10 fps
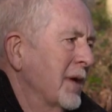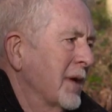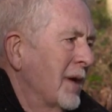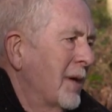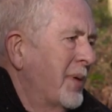to
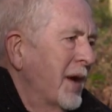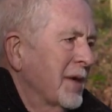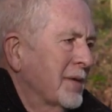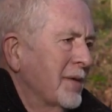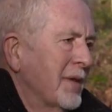get a
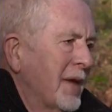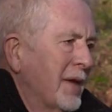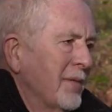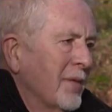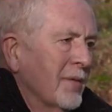picture then,
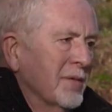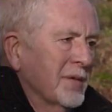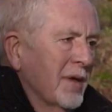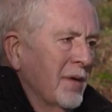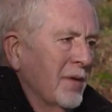what was
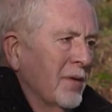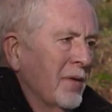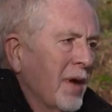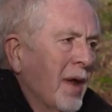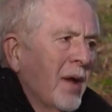going on.
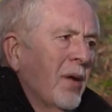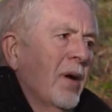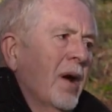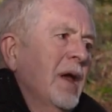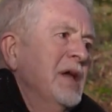
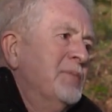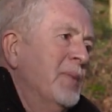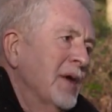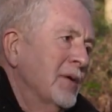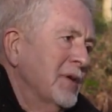
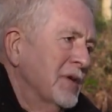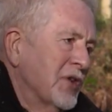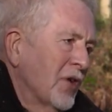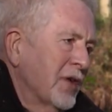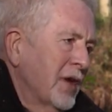Especially when he
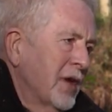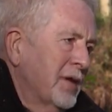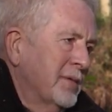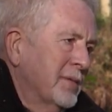started to